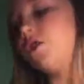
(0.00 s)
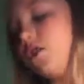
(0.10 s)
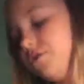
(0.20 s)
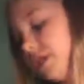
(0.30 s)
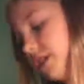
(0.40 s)
all
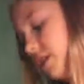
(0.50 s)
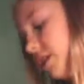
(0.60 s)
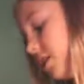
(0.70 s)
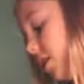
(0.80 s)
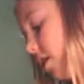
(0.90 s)
of
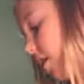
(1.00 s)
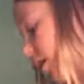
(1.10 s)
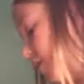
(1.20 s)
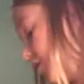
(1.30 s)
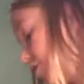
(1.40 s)
this.
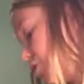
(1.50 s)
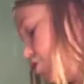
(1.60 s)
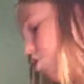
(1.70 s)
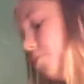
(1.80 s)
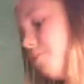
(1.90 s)

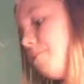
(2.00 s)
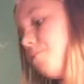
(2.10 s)
So,